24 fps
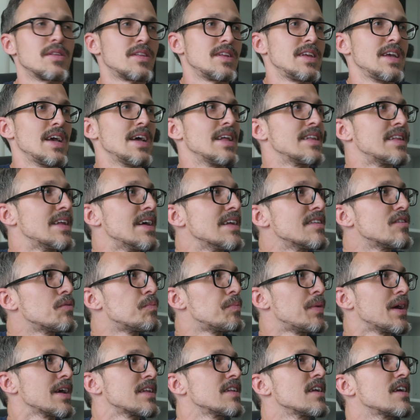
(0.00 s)
Yeah, that's
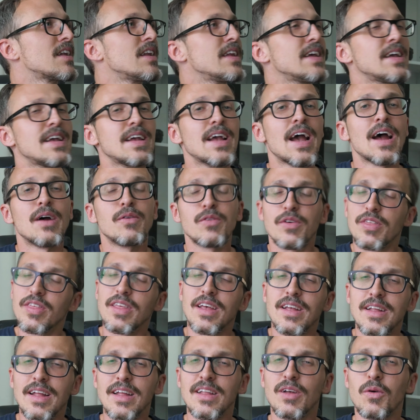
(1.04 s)
practically
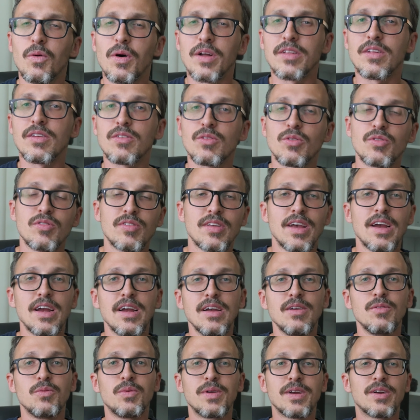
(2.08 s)
everything that I wanted to say
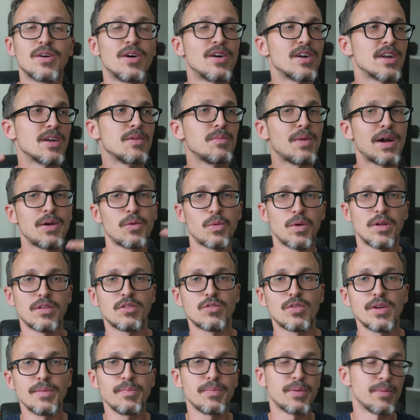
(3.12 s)
regarding my world
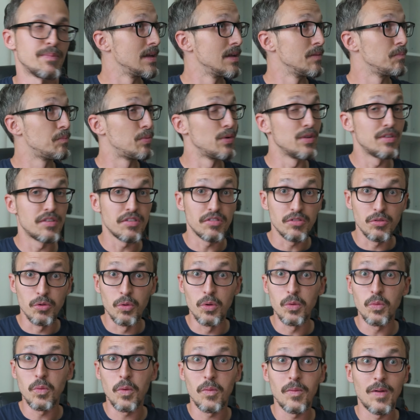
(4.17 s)
trip. Pretty
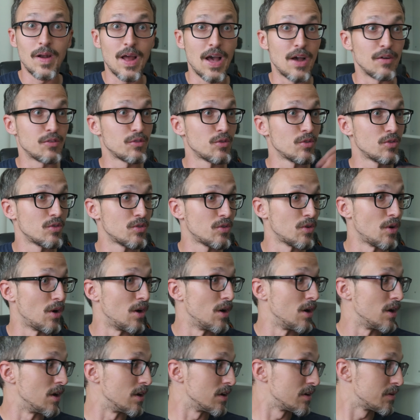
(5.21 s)
soon we will have to
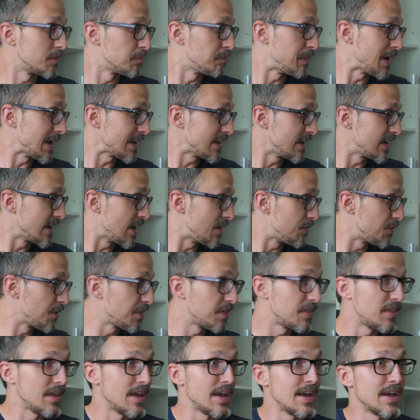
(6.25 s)
start packing
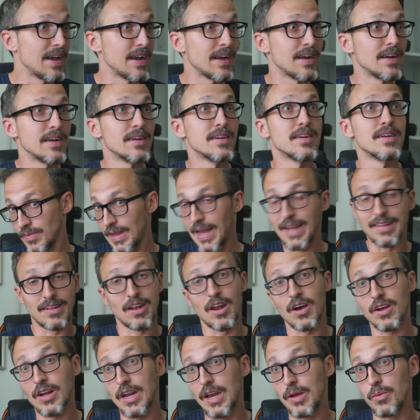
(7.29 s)
everything, and
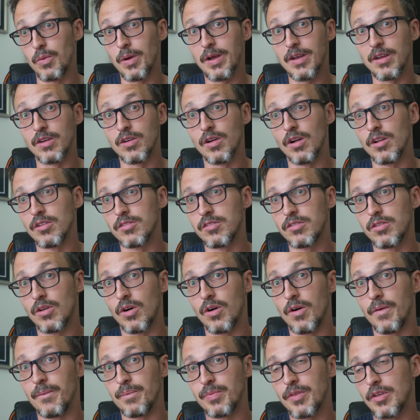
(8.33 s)
luckily we can
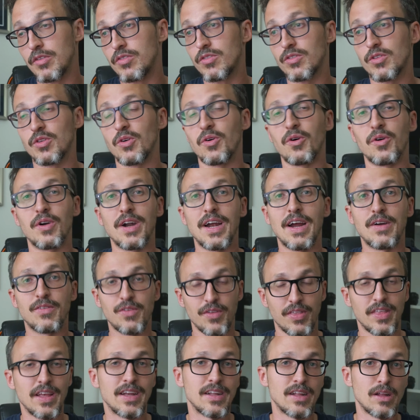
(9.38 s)
also store
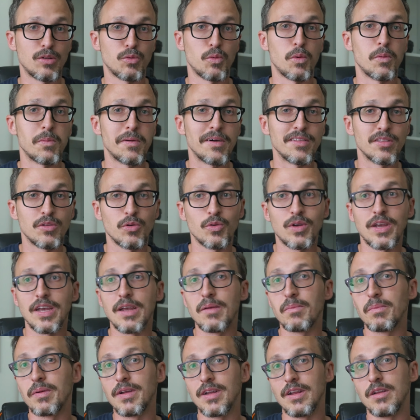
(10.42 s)
everything that we want to
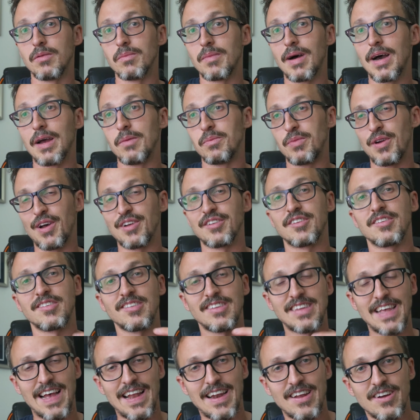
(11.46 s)
keep in my brother's
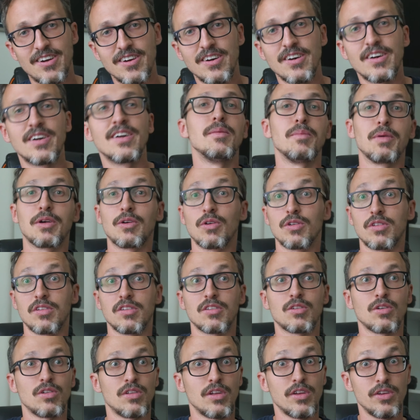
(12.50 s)
cellar because he's
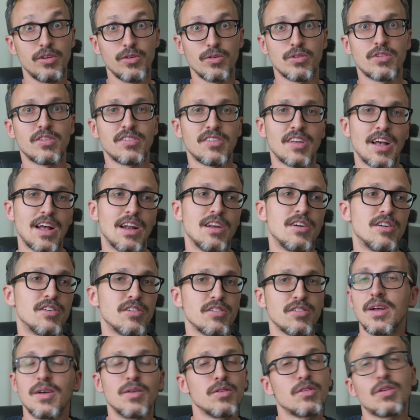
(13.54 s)
got a huge cellar.
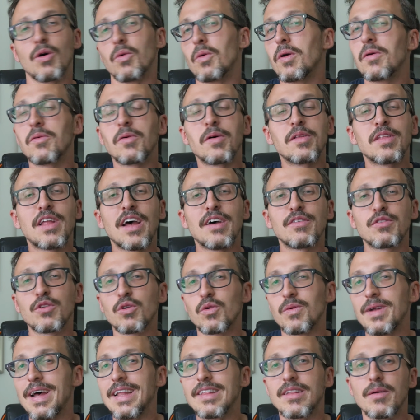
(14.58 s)
So we won't have to
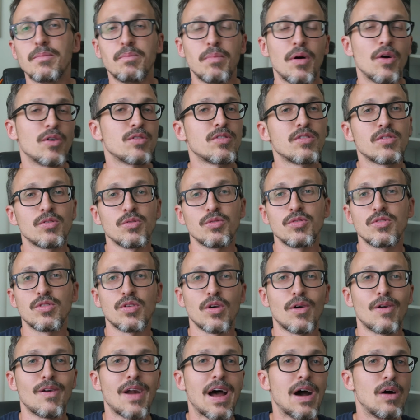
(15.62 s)
rent a box to
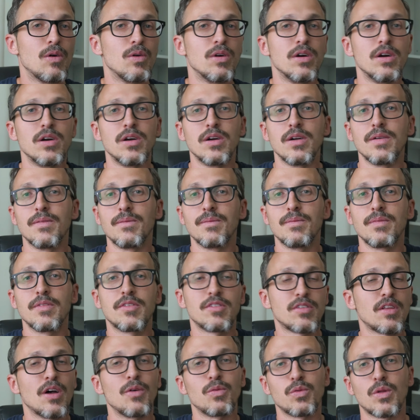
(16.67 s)
store our
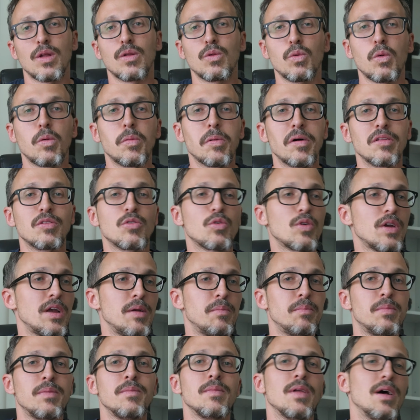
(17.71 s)
stuff that we want to
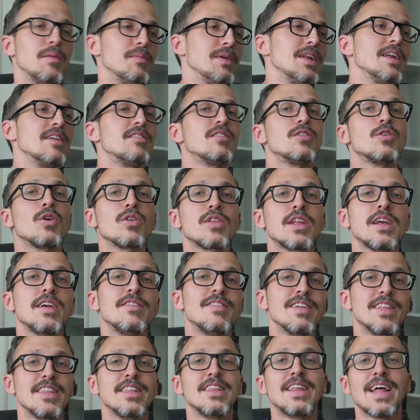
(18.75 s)
keep. I mean, it's not
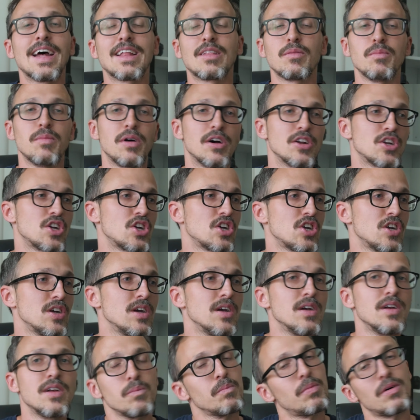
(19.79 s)
even that much,
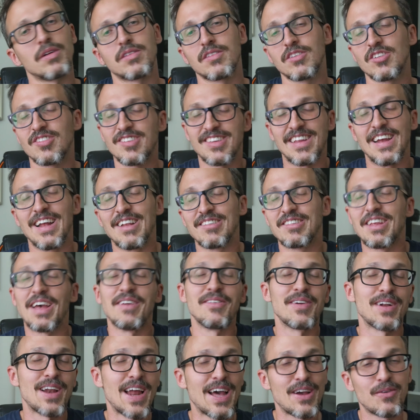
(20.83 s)
but still
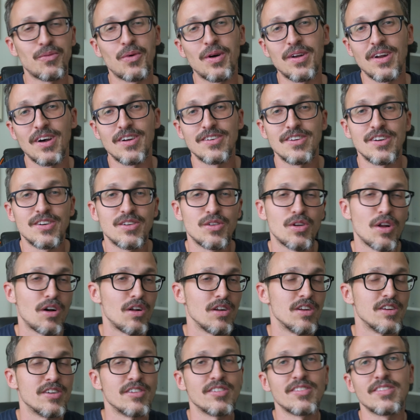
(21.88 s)
saving like
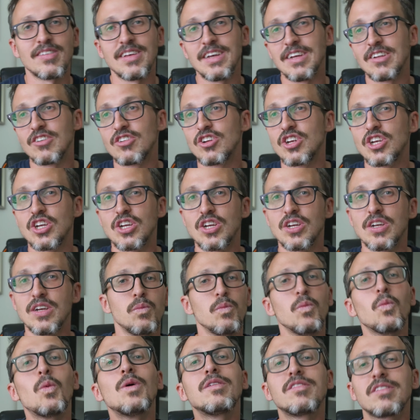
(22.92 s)
$100 each
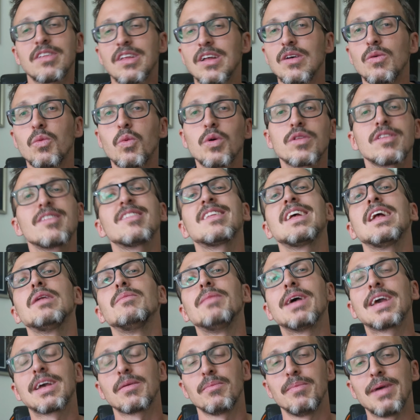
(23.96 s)
month would still
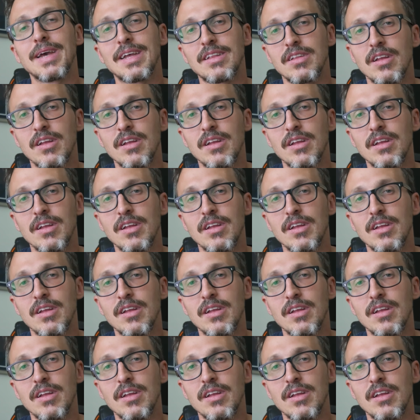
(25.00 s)
make a big